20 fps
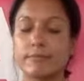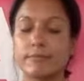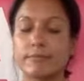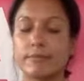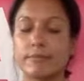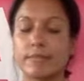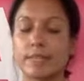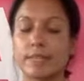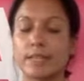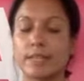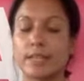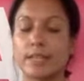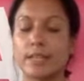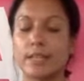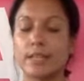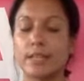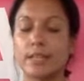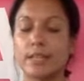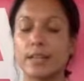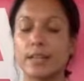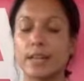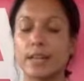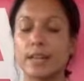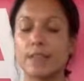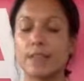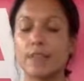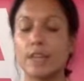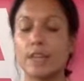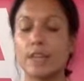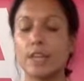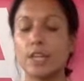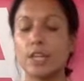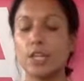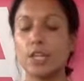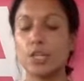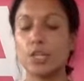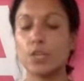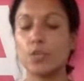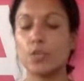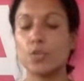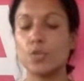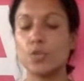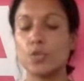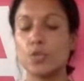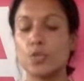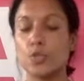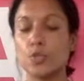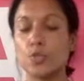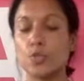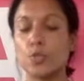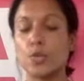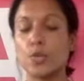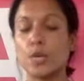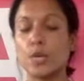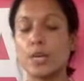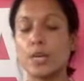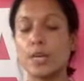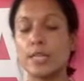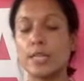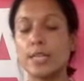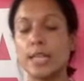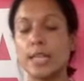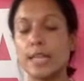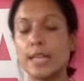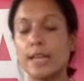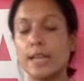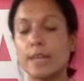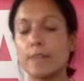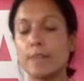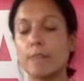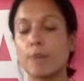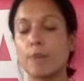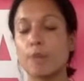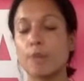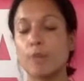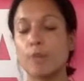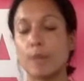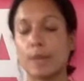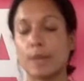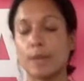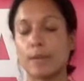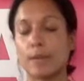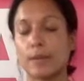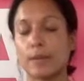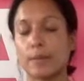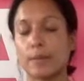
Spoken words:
And I invite you to take a moment